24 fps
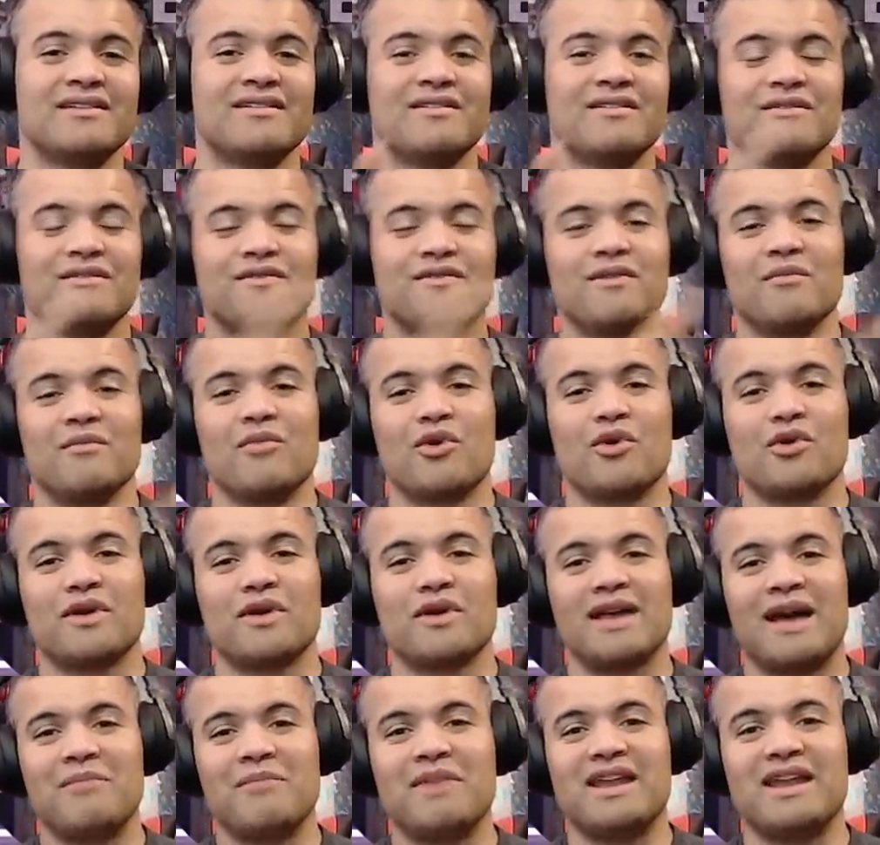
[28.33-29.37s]
for Mortal
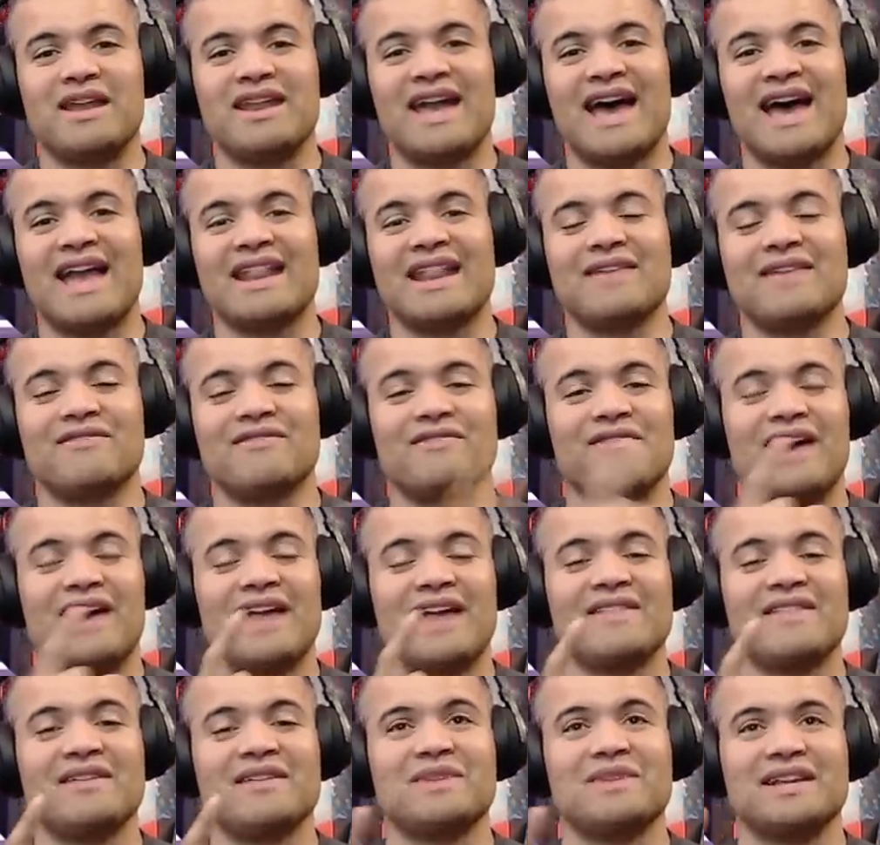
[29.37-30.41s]
Kombat nine, and
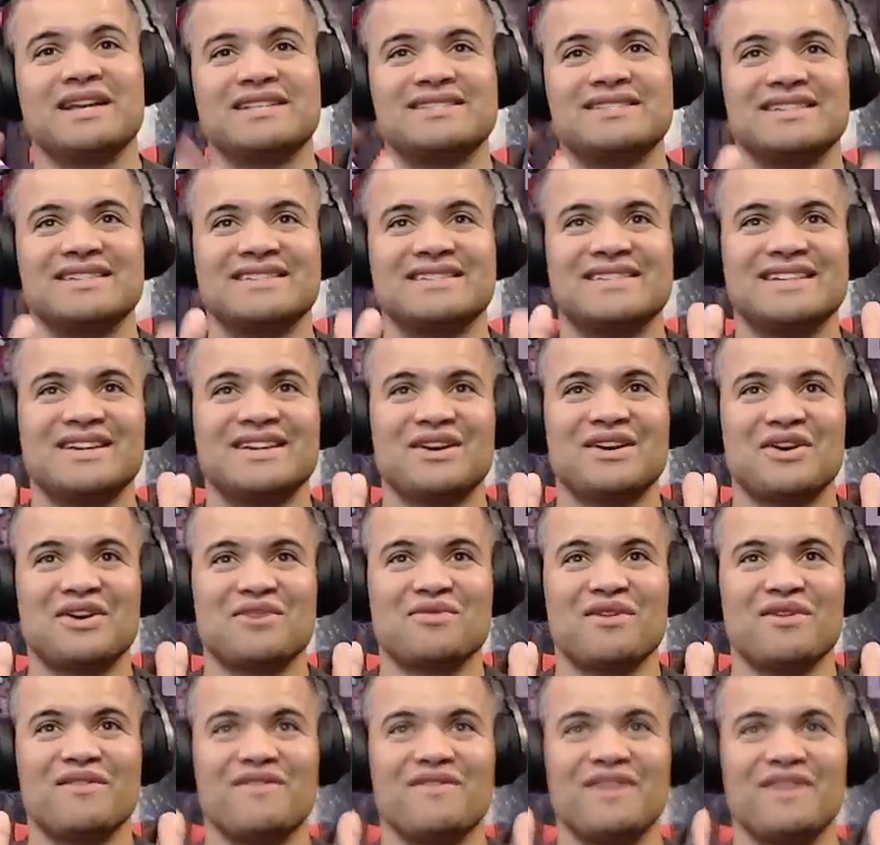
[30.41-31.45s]
finally we get to see her
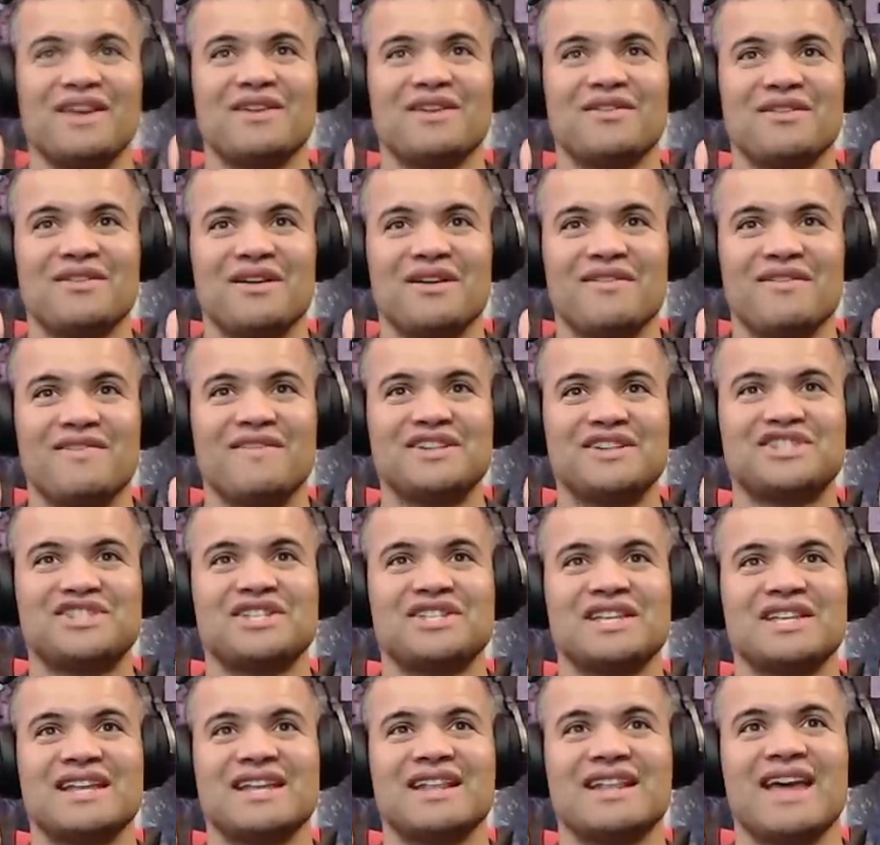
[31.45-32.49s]
reveal
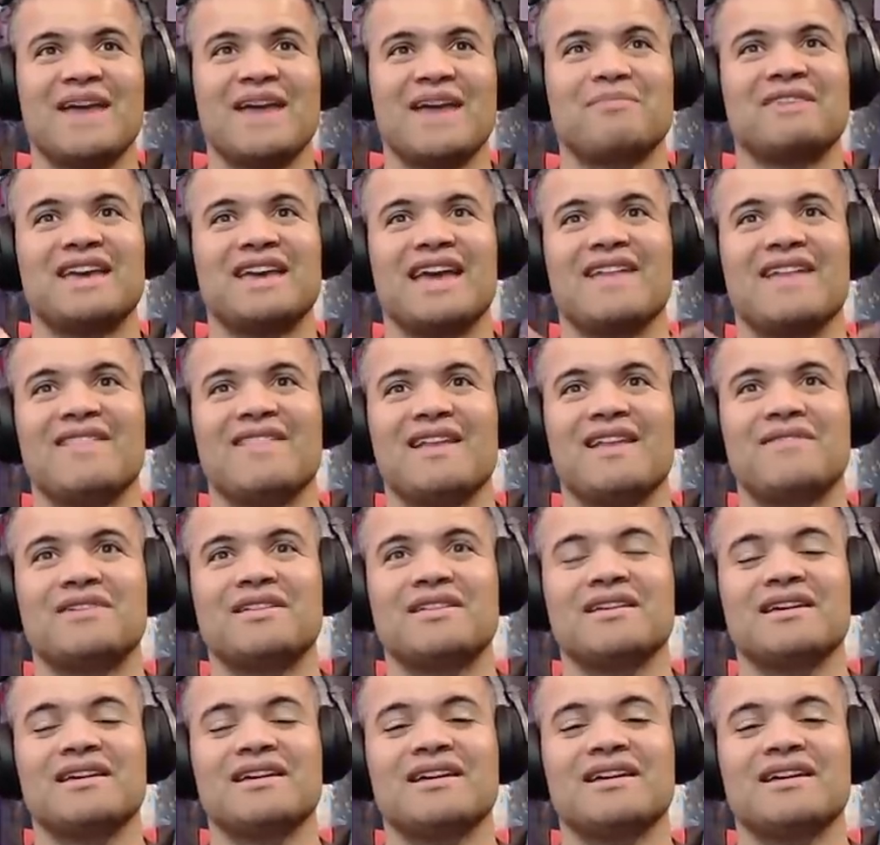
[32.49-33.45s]
officially in M K eleven.